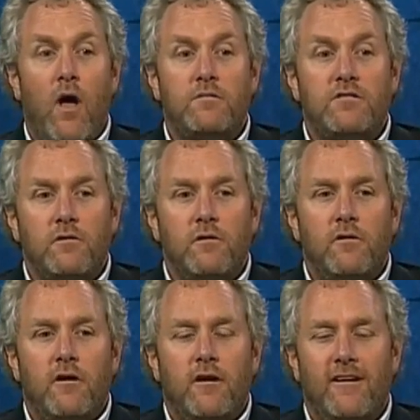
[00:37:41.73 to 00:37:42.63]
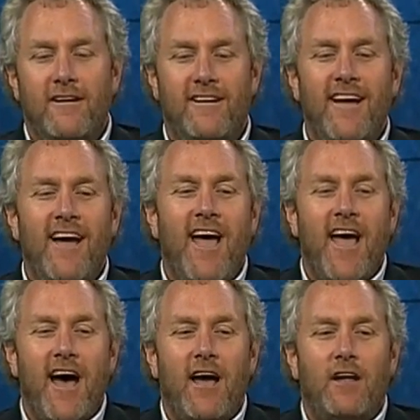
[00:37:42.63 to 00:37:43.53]
Well, absolutely.
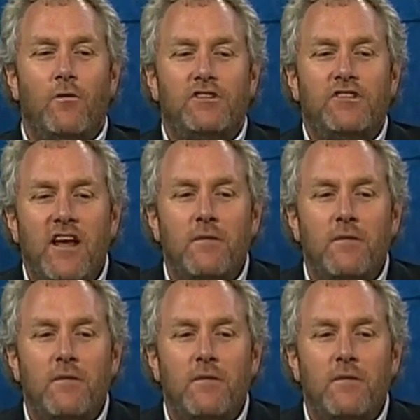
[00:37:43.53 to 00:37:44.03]
Well,